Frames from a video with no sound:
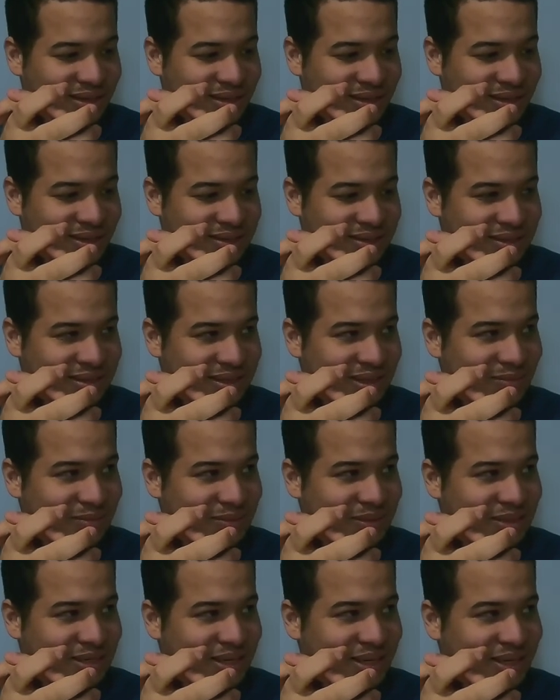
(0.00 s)
It
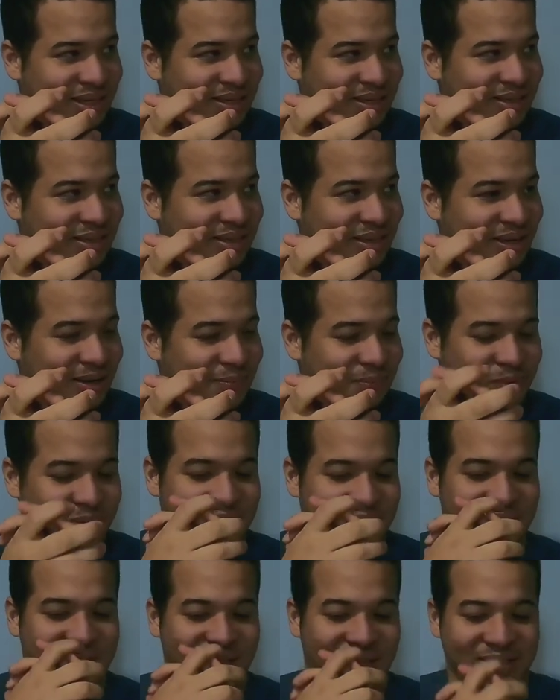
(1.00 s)
seems like the
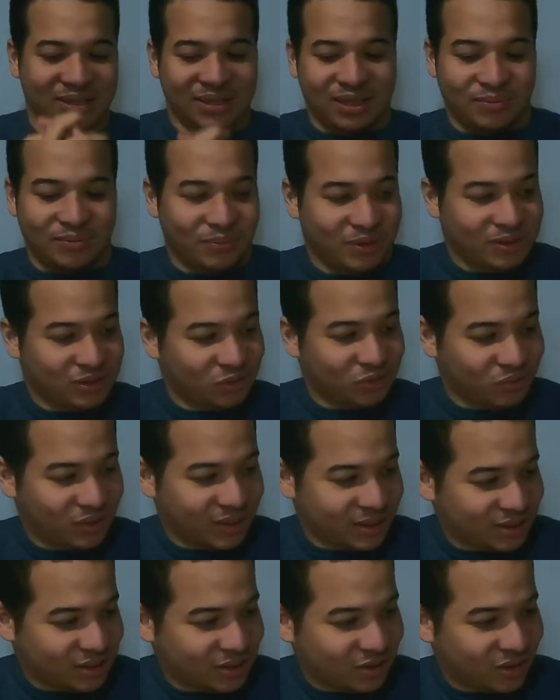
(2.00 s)
computer does need me to
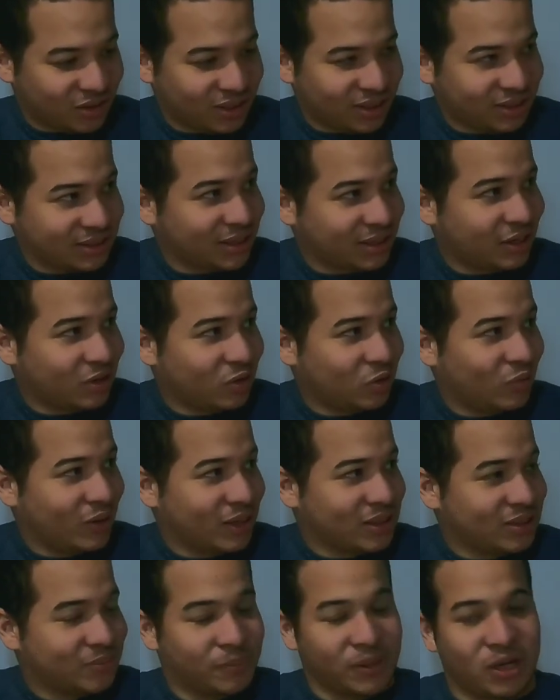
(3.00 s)
reinstall the entire
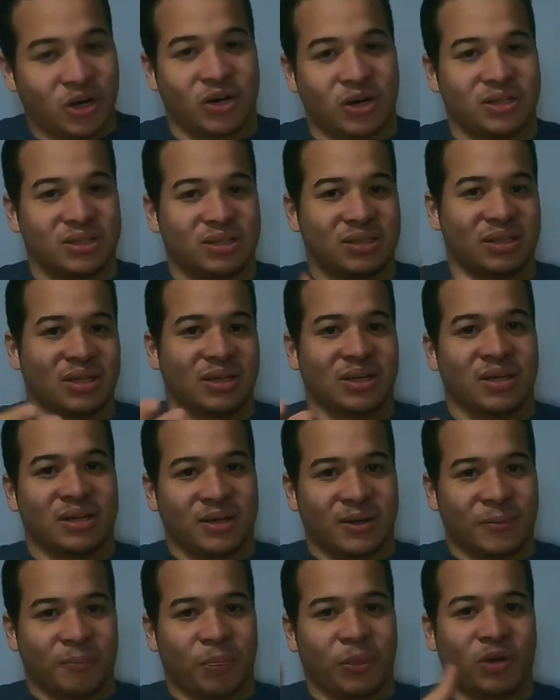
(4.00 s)
OS, because
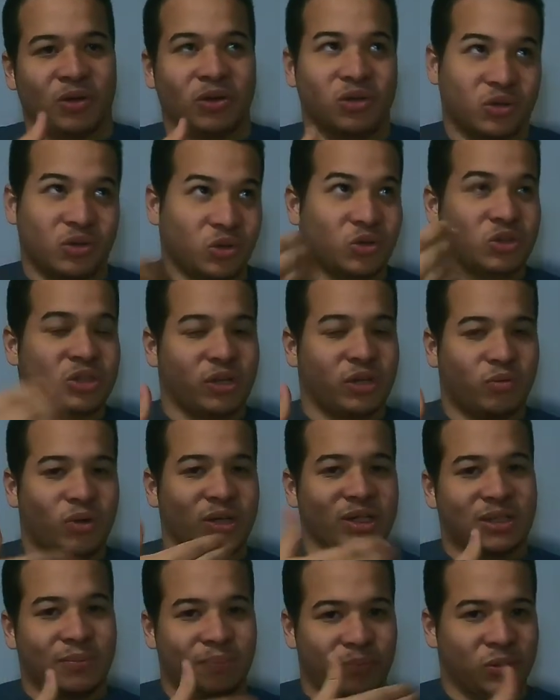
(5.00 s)
usually
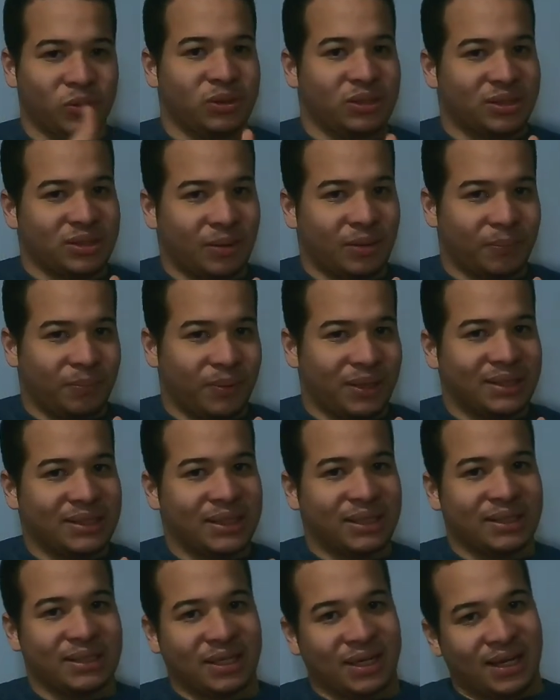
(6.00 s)
once the boot is
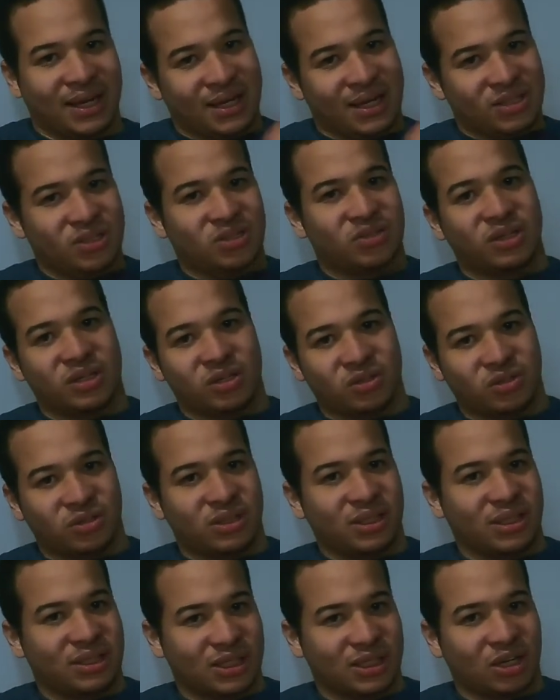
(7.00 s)
completed, the next screen you'll
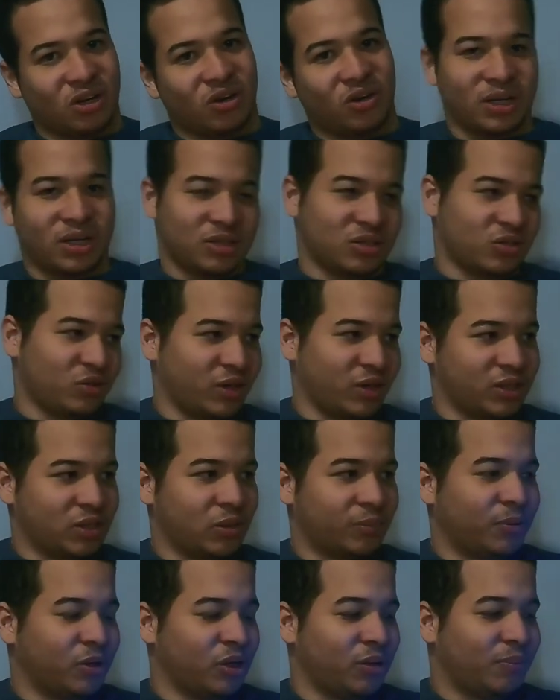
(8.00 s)
see is the login screen to
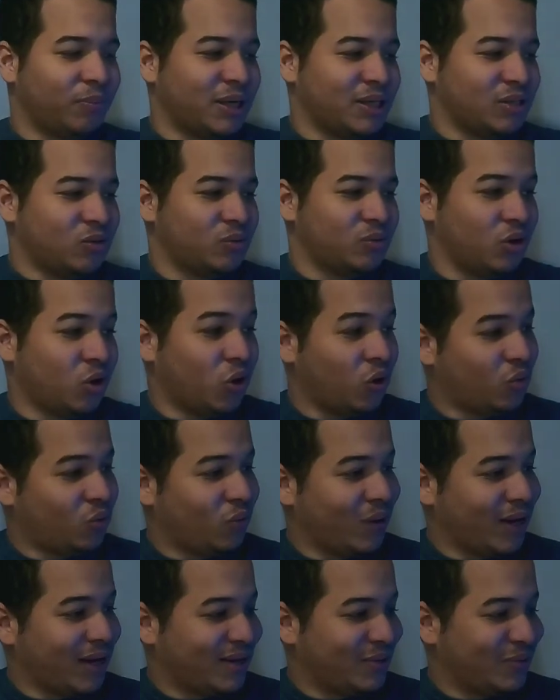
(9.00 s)
put your password. Oh,
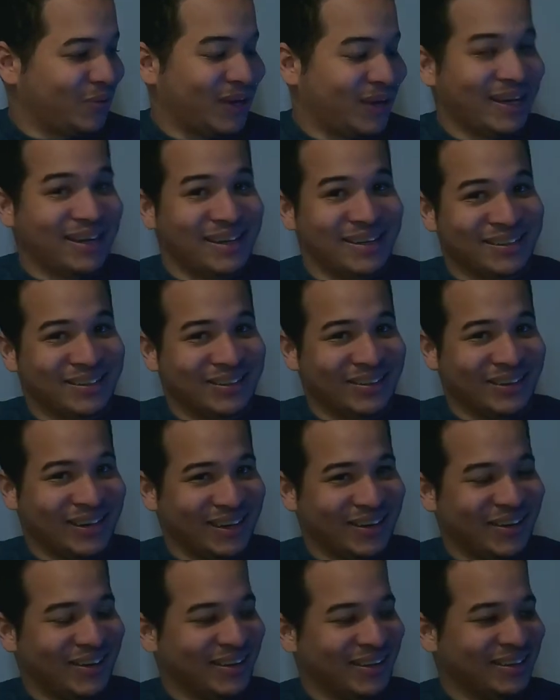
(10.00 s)
wait, hang
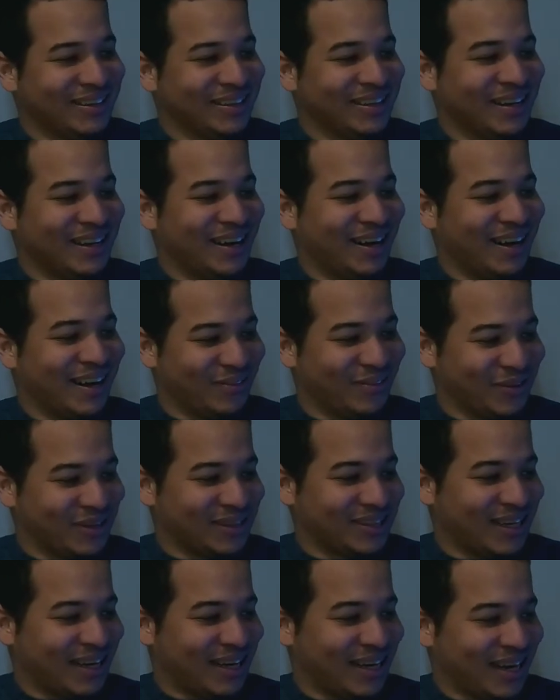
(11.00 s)
on. I
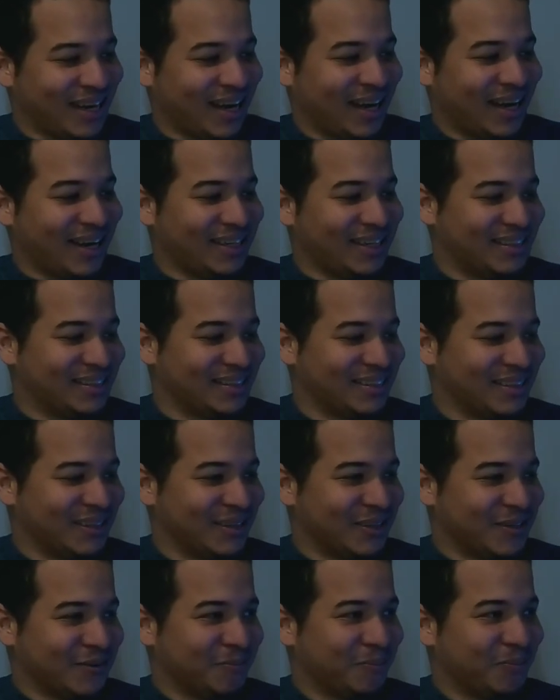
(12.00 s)
was getting ahead.
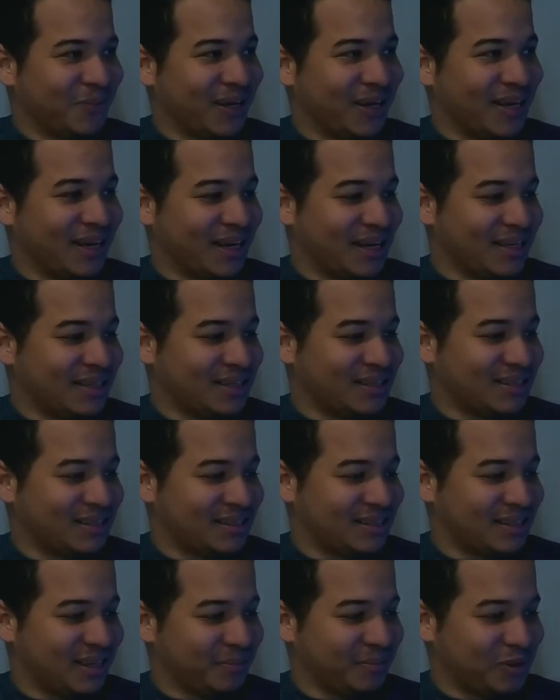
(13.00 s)
It
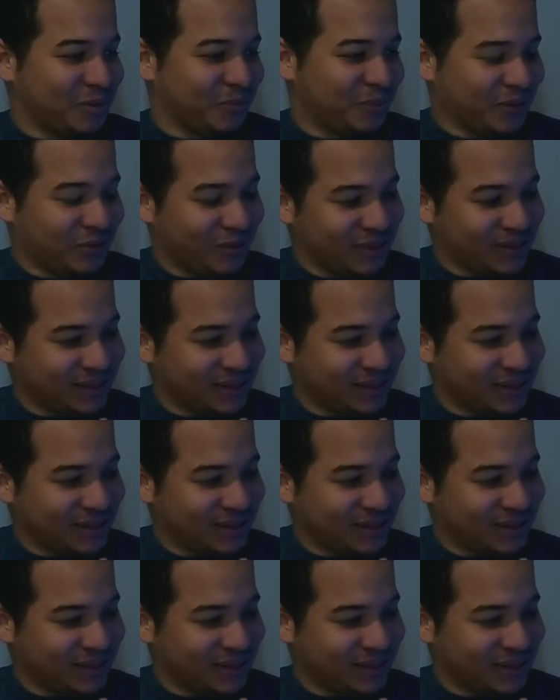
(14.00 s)
seemed to be doing